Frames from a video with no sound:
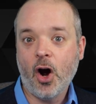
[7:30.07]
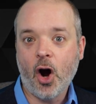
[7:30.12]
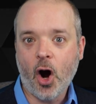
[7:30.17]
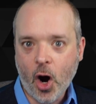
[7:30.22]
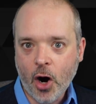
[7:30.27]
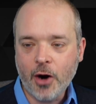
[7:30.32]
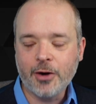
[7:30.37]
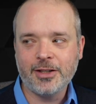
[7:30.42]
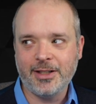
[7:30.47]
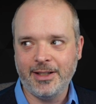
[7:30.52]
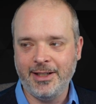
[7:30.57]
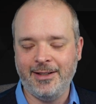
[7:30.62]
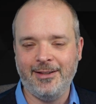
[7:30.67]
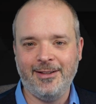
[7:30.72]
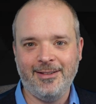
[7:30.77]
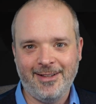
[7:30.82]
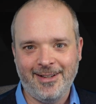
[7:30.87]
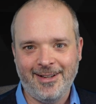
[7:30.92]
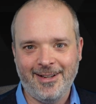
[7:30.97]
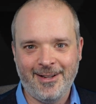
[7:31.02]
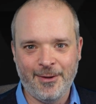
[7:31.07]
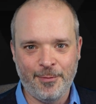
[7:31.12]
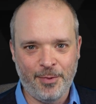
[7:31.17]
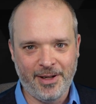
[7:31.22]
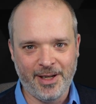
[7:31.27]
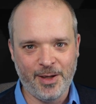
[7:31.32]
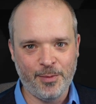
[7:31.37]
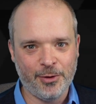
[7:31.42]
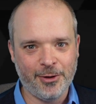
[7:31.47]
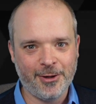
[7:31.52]
aren't in the
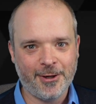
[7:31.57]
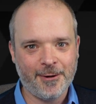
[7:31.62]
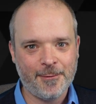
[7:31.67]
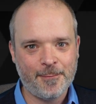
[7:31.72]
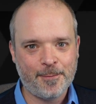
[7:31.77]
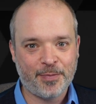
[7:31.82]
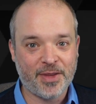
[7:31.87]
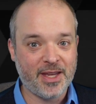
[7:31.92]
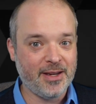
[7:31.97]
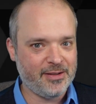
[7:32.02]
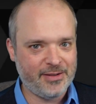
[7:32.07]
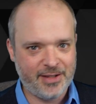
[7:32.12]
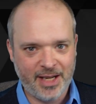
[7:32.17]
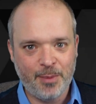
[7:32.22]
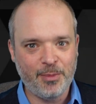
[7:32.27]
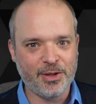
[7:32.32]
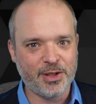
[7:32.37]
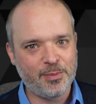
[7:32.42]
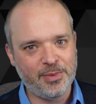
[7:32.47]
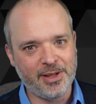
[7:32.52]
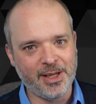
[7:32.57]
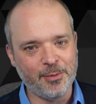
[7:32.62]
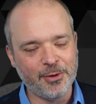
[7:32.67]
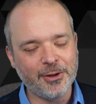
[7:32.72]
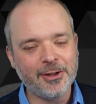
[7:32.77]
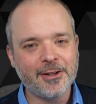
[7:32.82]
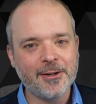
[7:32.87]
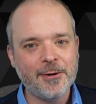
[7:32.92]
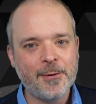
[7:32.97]
playbook, the established playbook,